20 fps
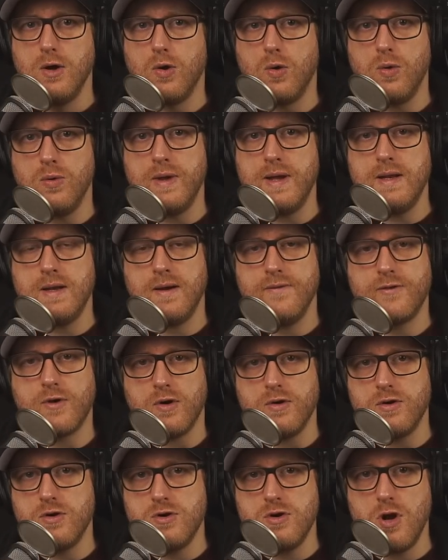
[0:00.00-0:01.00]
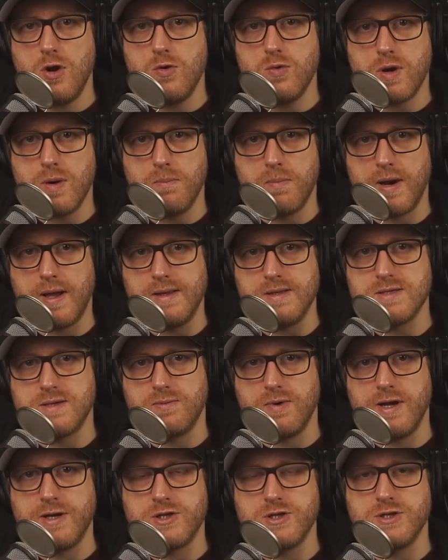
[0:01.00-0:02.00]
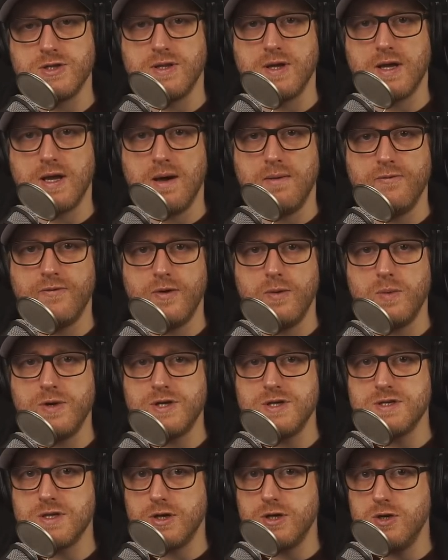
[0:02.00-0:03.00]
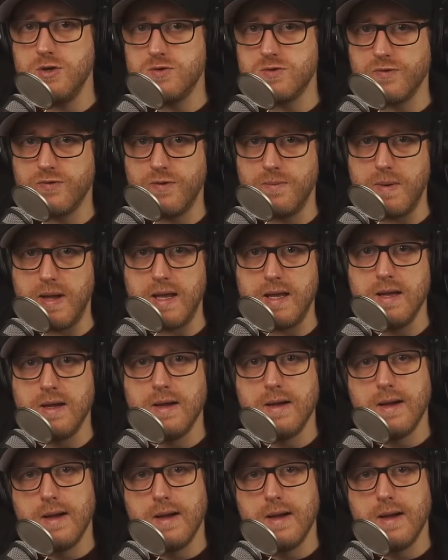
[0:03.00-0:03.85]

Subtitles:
All in, I've got no complaints in relation to the comfort, which is unusual for me.